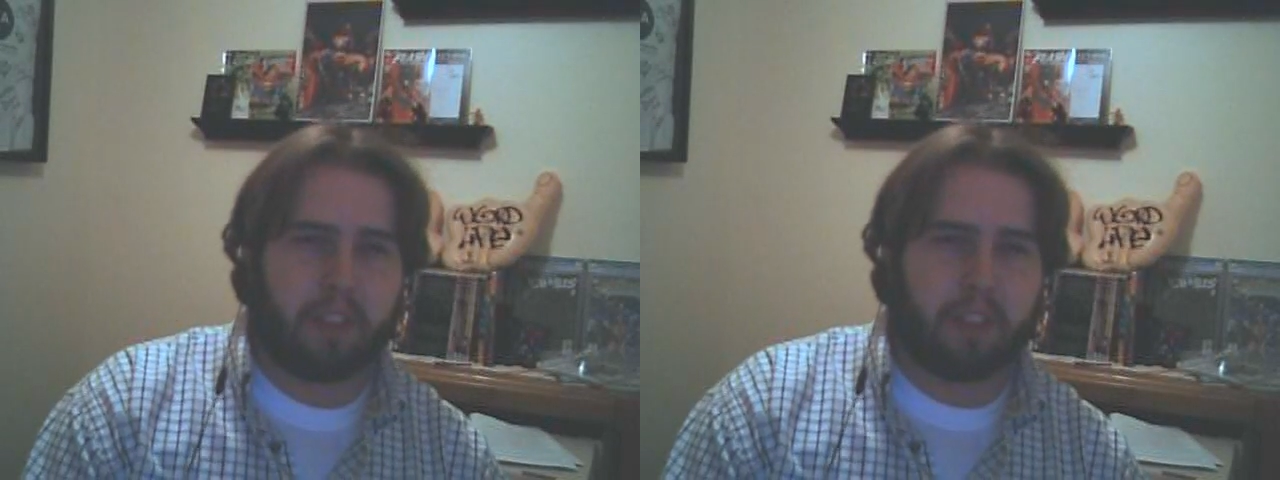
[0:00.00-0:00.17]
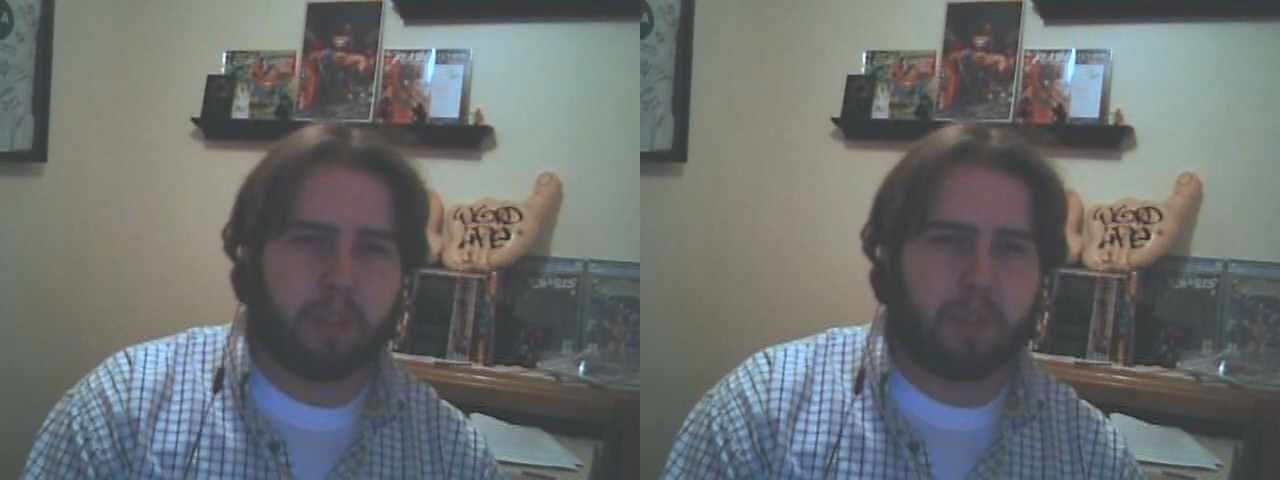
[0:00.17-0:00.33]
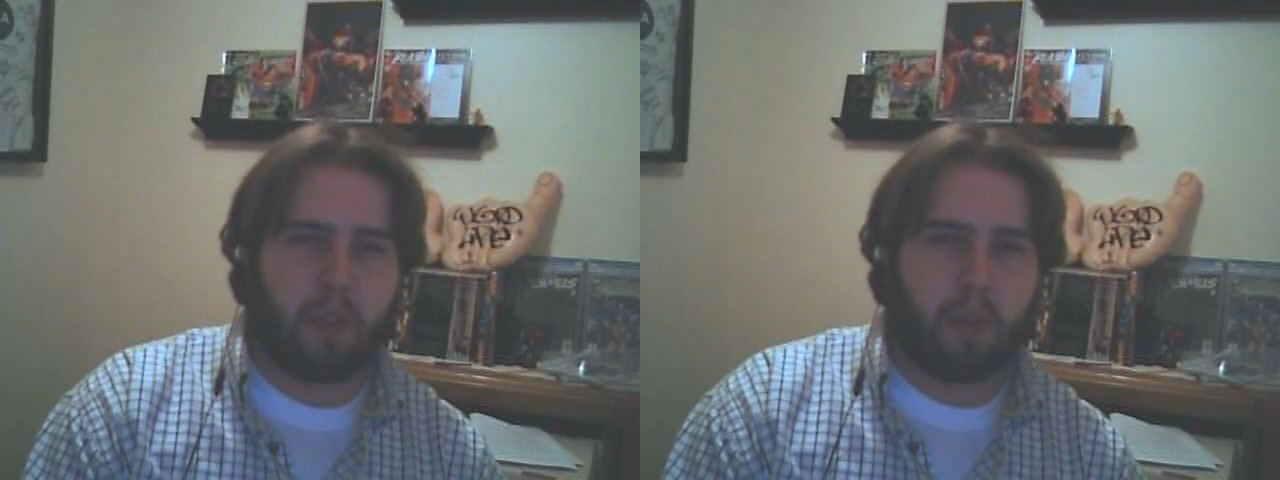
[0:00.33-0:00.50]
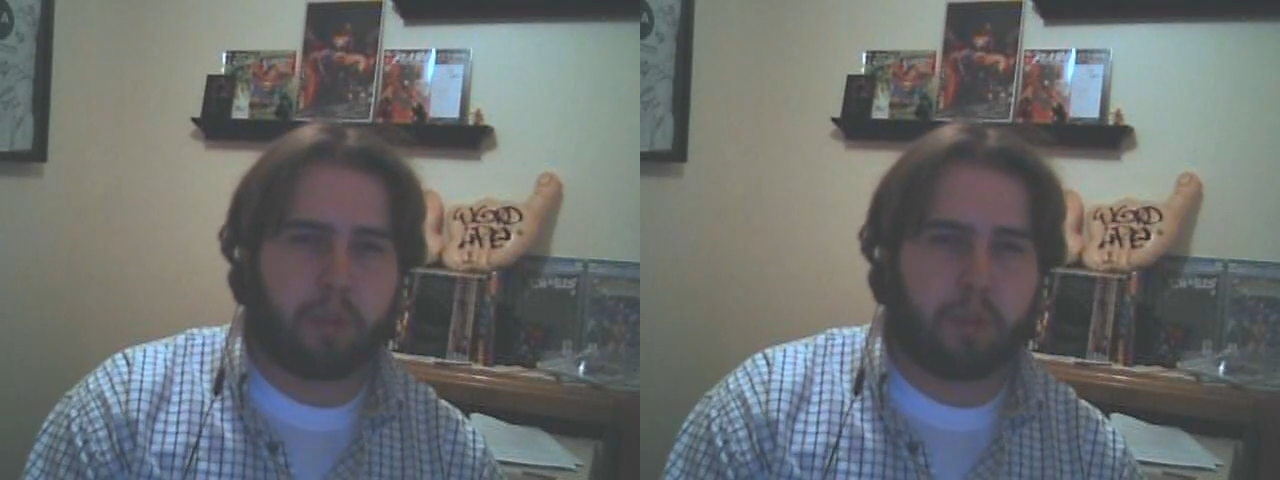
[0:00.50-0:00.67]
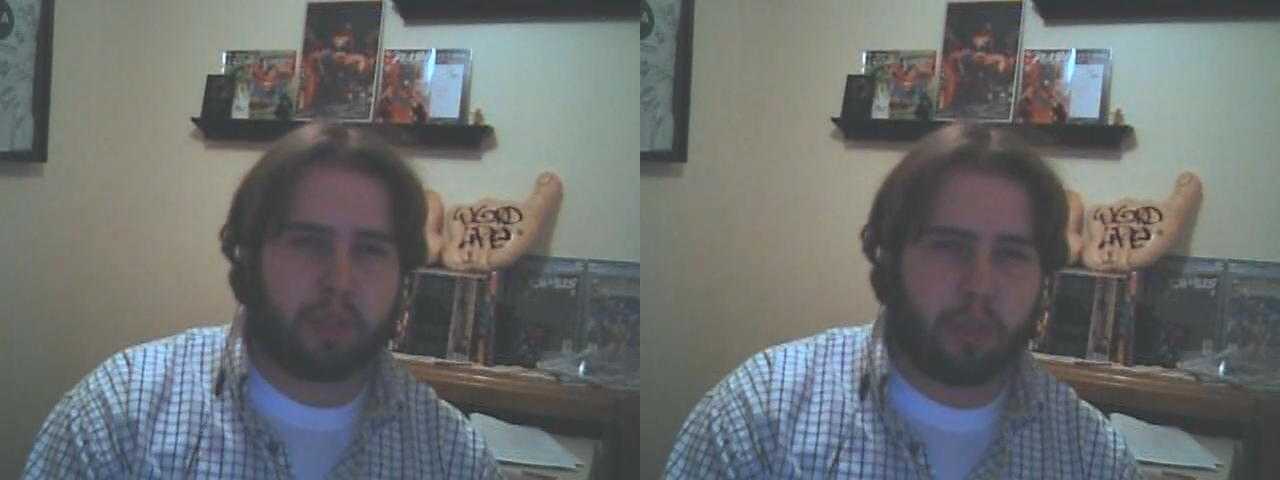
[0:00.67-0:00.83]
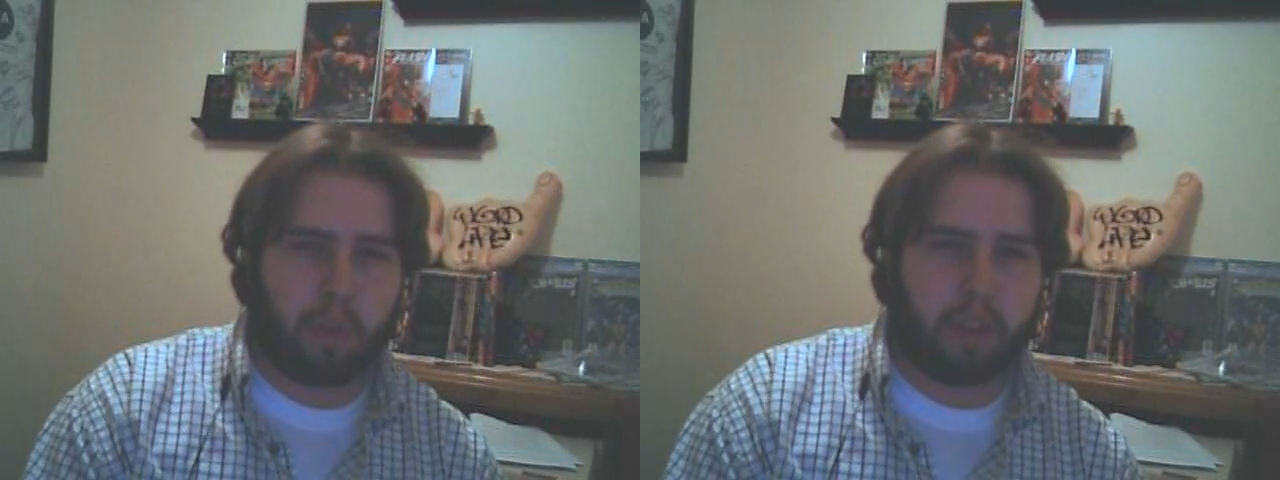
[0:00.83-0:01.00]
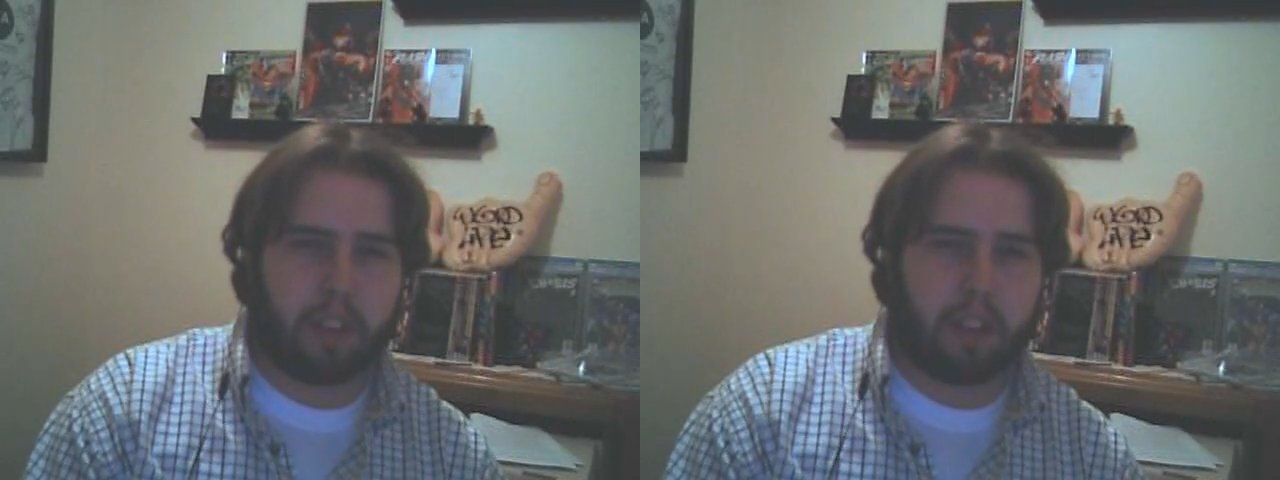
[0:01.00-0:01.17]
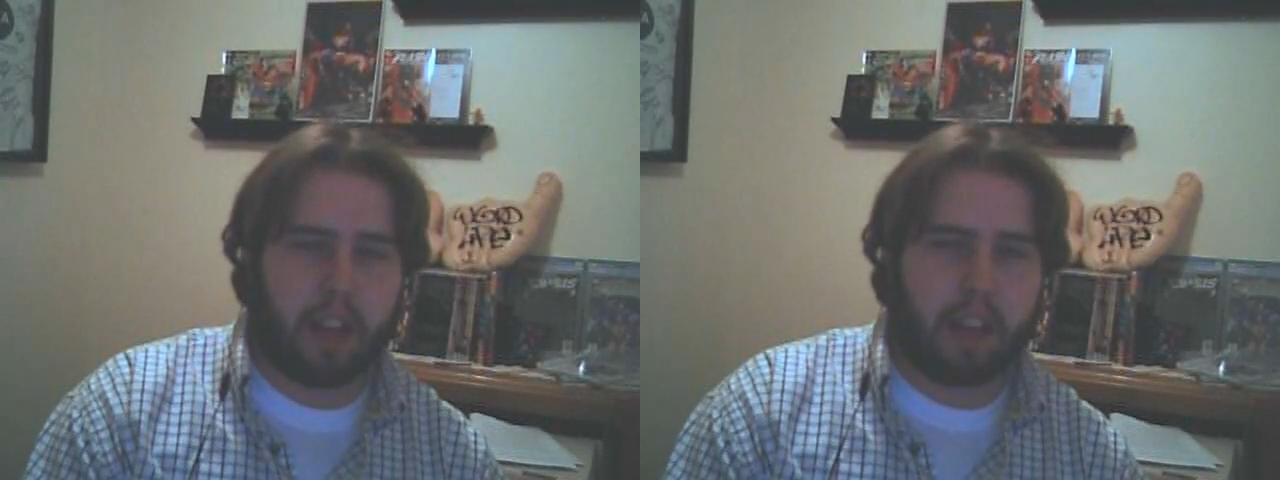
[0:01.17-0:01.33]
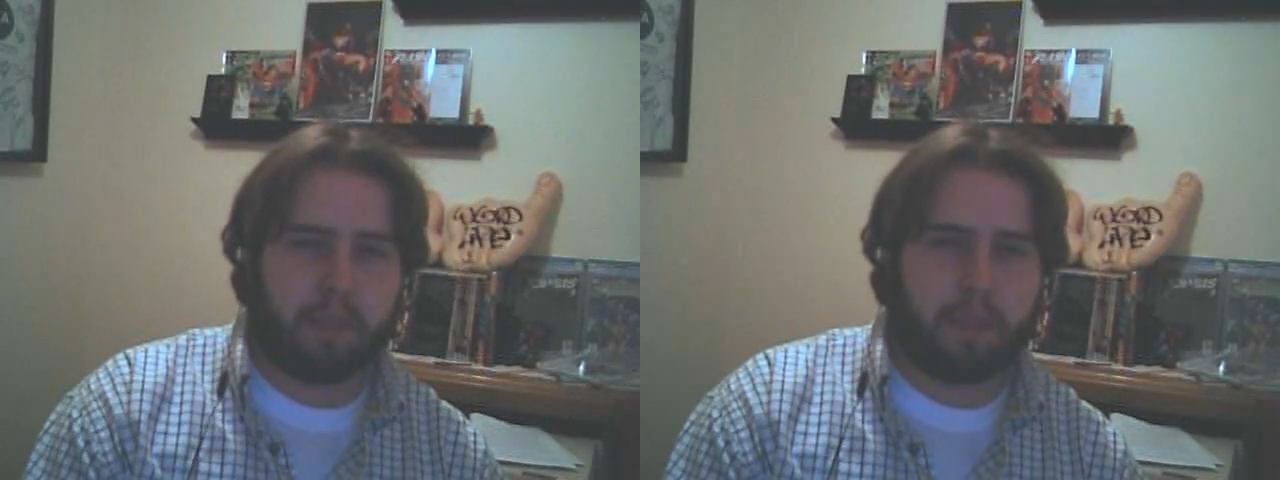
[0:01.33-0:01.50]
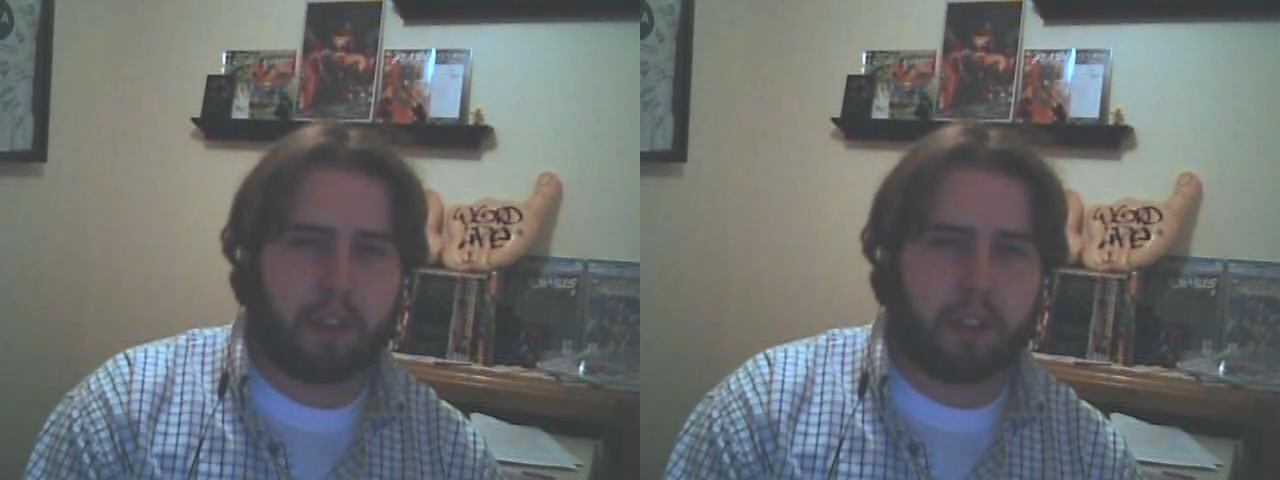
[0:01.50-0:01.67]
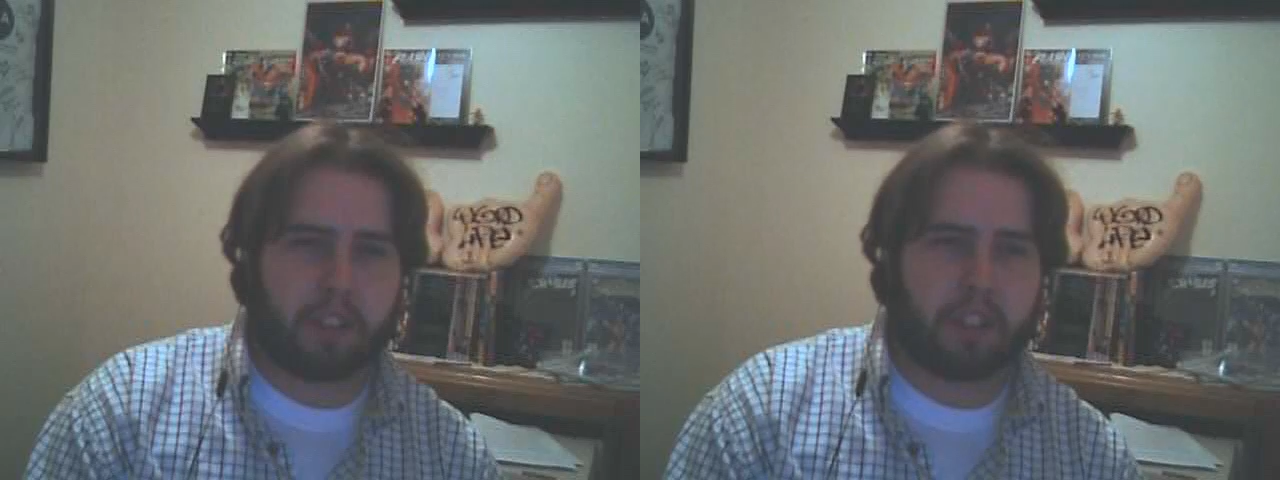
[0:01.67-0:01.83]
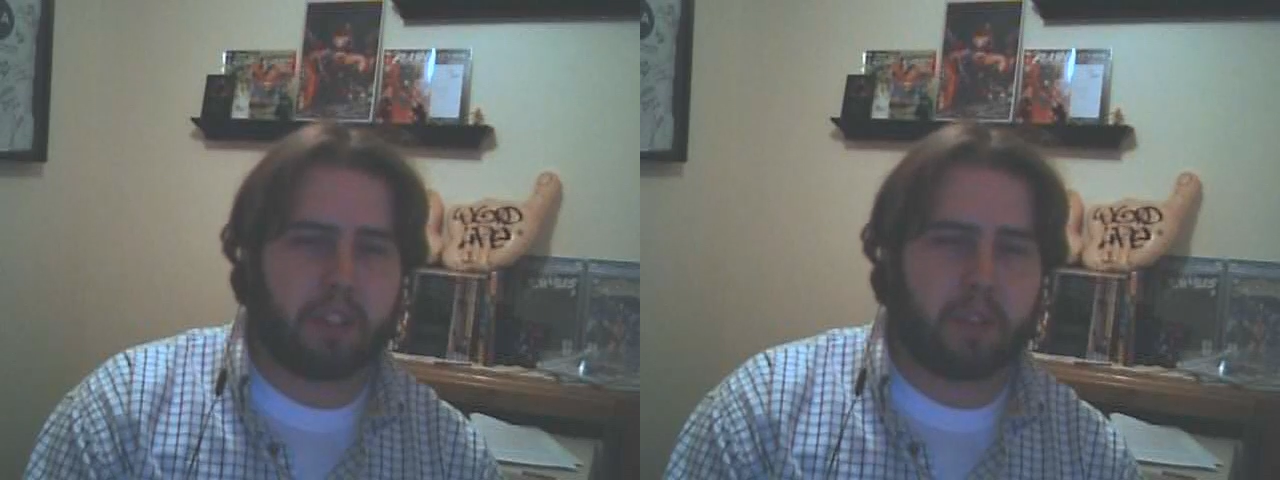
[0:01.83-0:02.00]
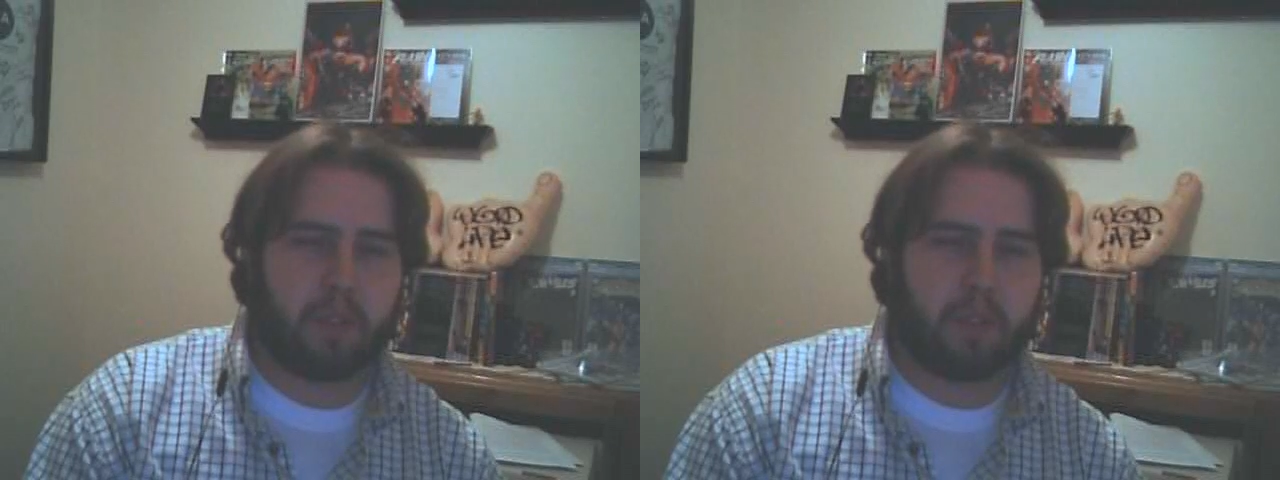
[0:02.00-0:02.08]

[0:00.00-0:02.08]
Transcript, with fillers: There's no storyline function,